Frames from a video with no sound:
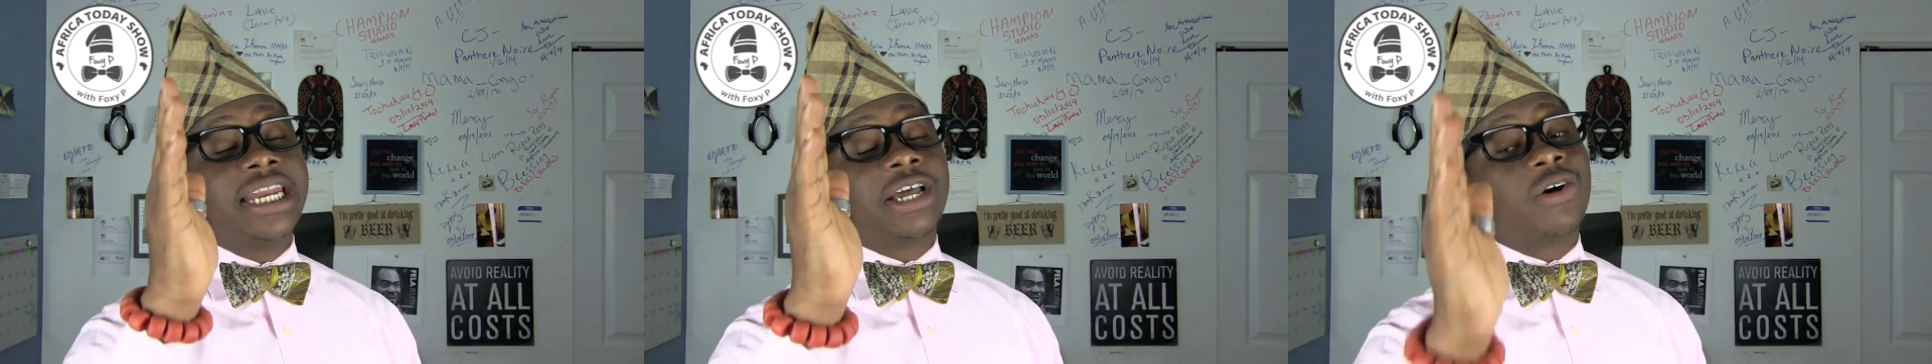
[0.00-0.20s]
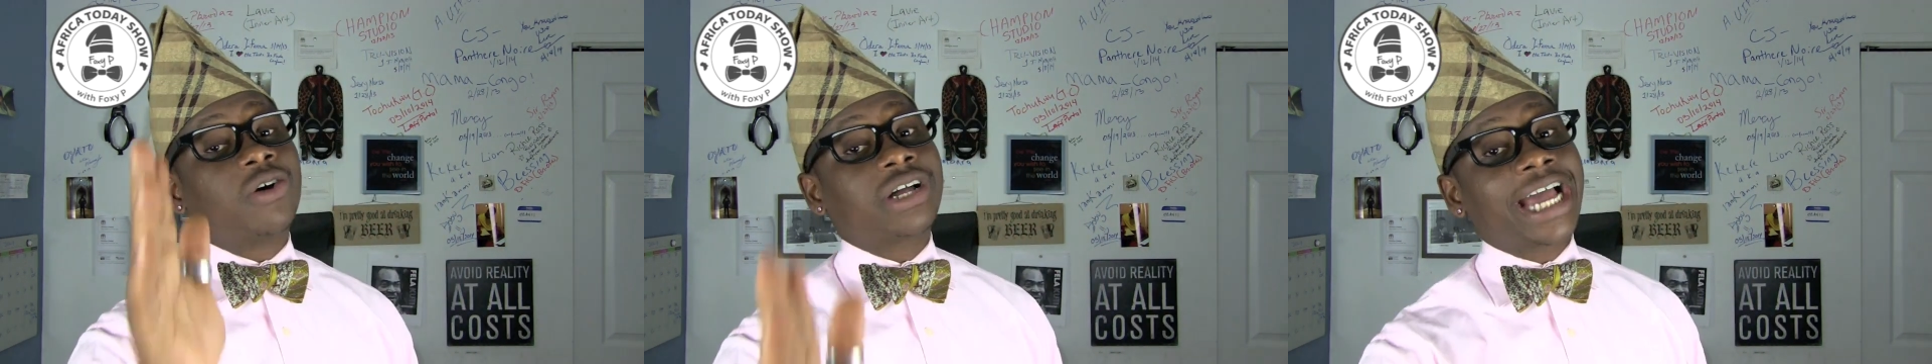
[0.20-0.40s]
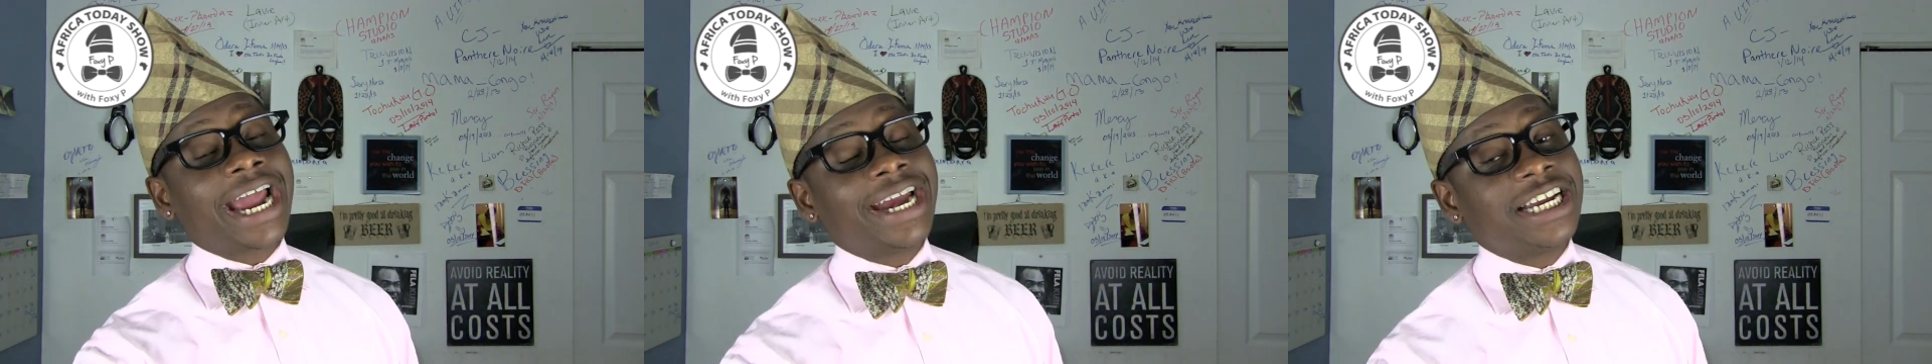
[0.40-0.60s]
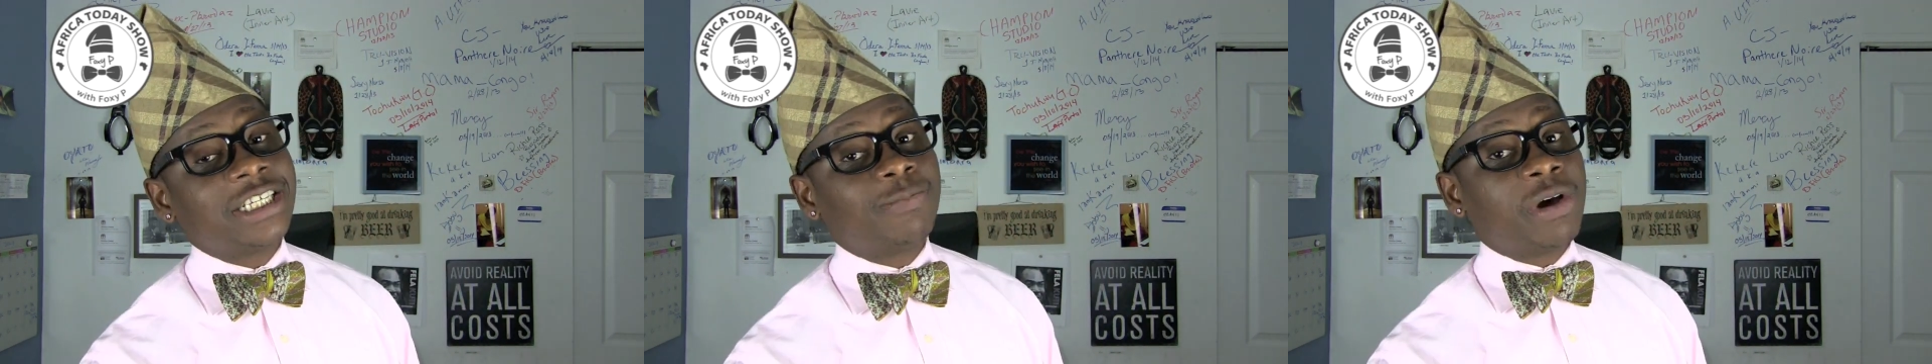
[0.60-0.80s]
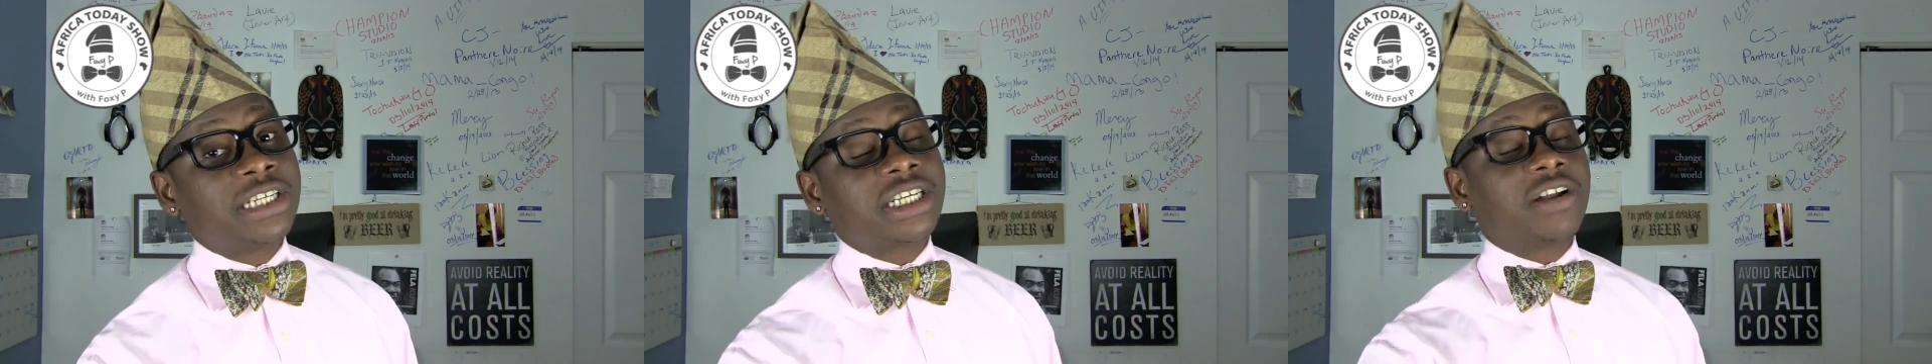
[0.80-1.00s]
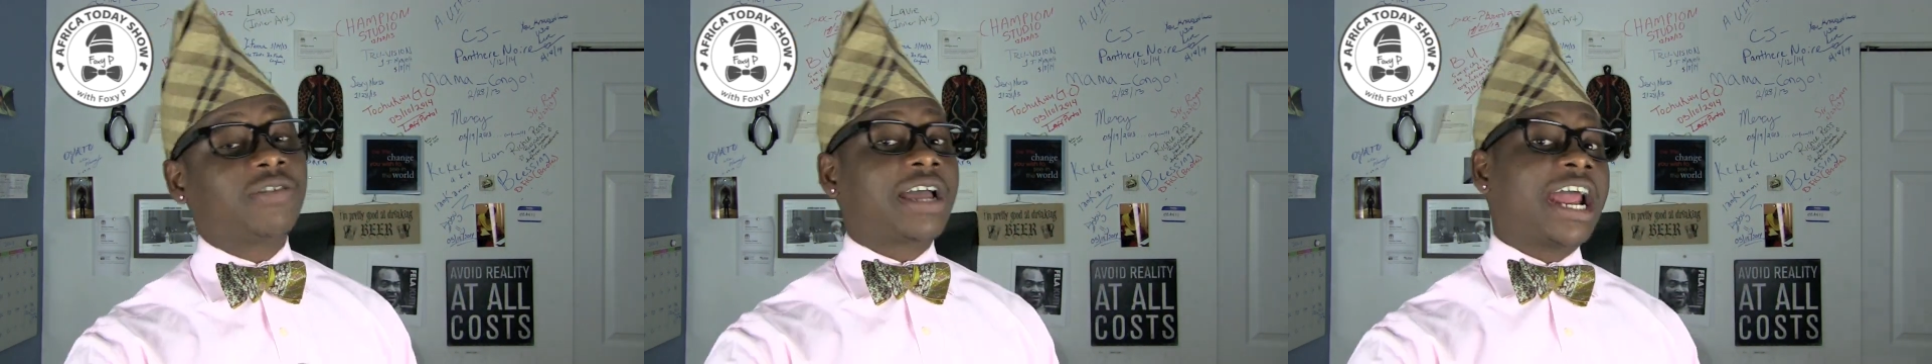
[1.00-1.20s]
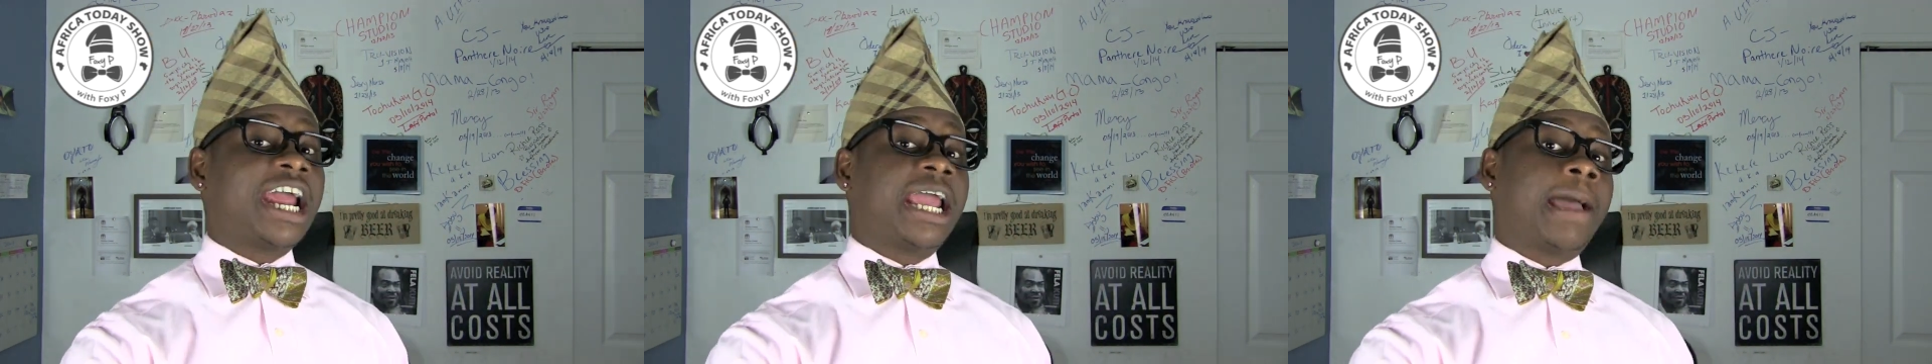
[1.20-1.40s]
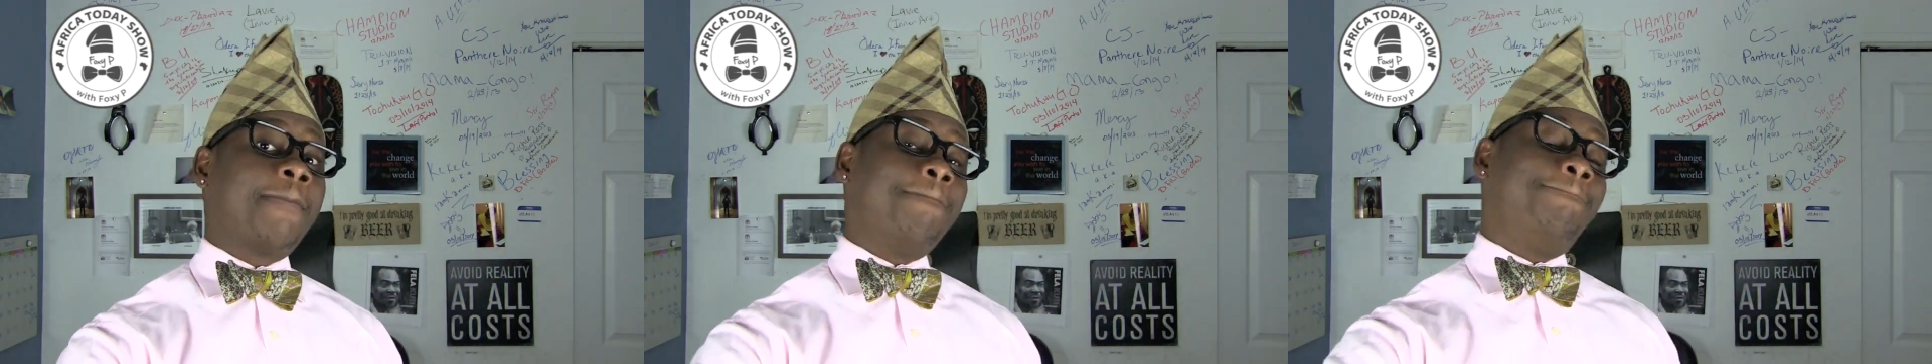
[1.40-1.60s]
they can't carry this, but instead of
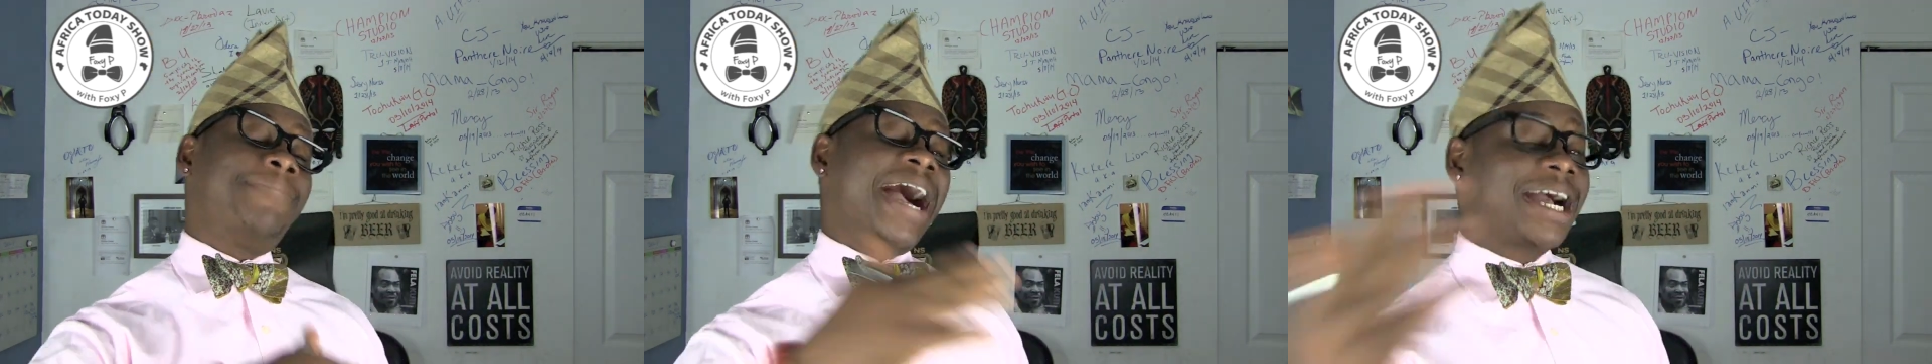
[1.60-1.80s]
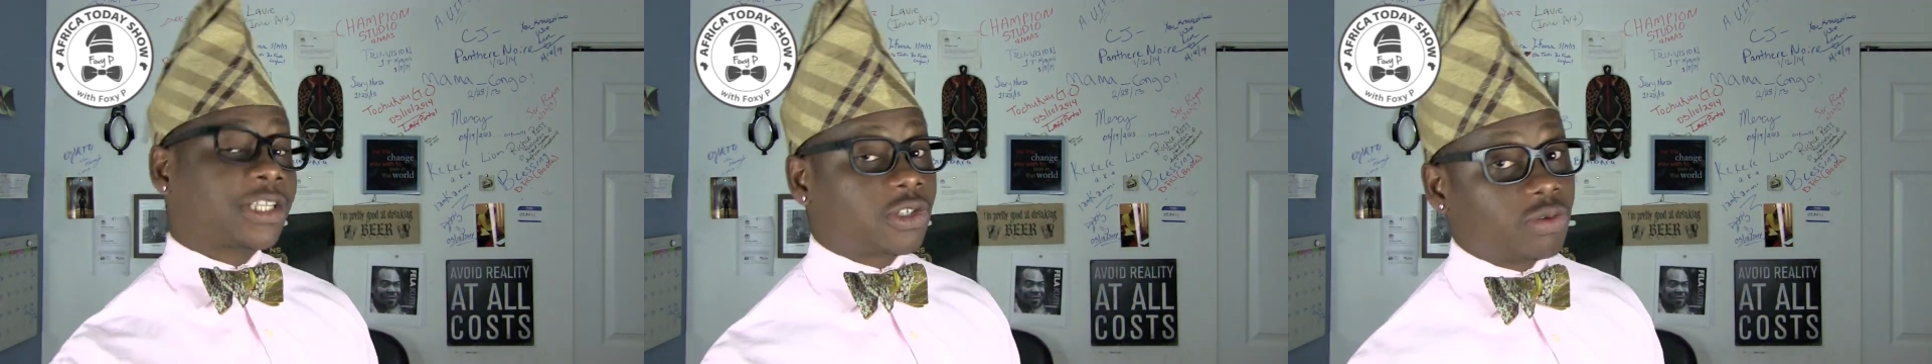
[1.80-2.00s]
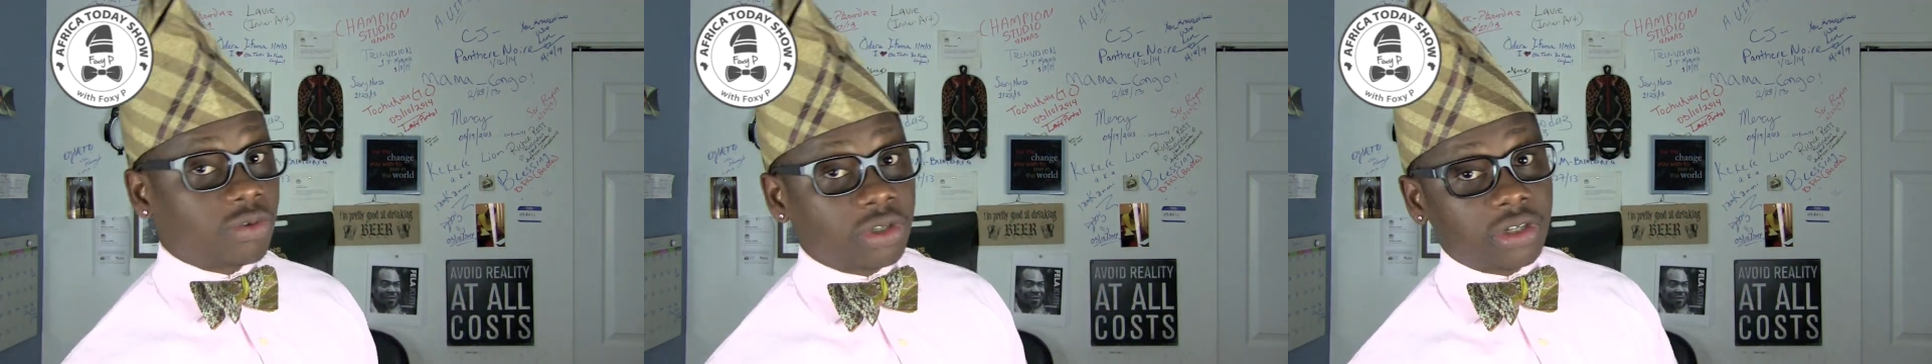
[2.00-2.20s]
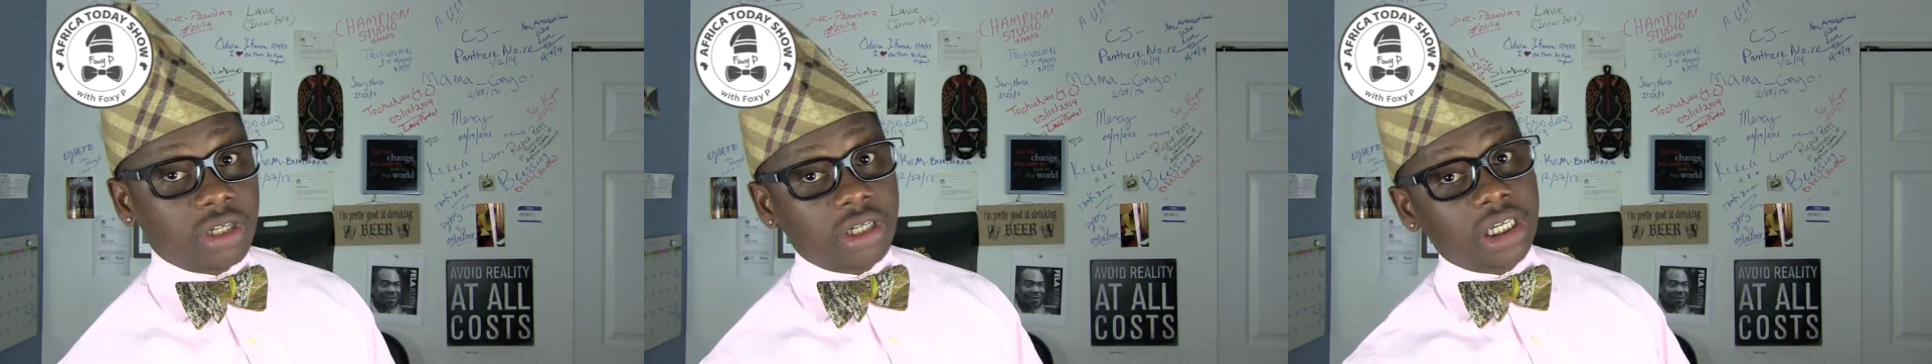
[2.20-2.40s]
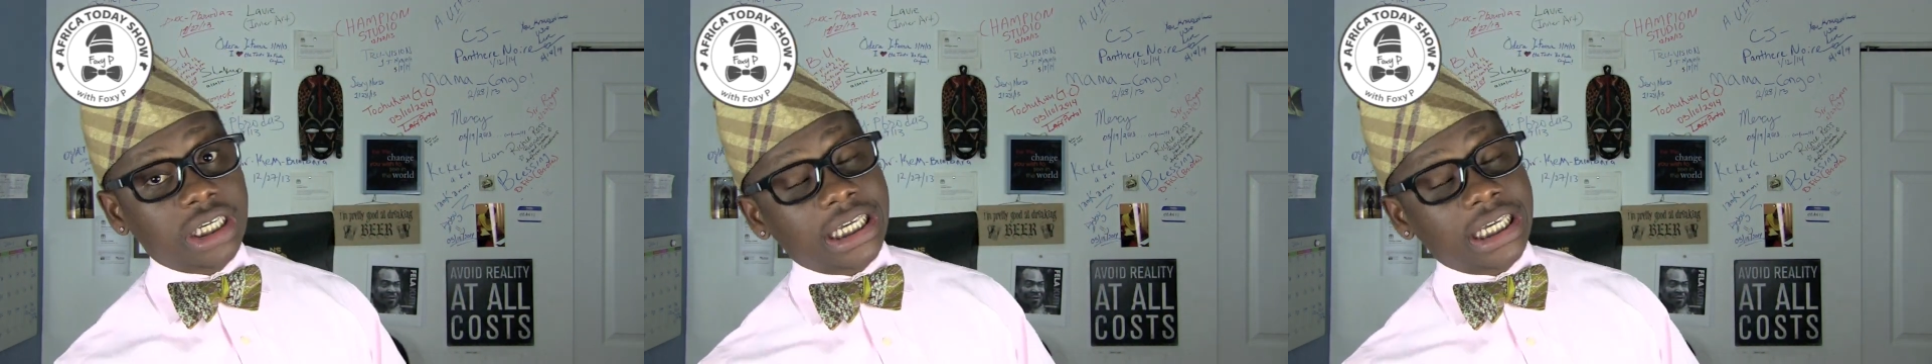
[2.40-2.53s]
carrying him back to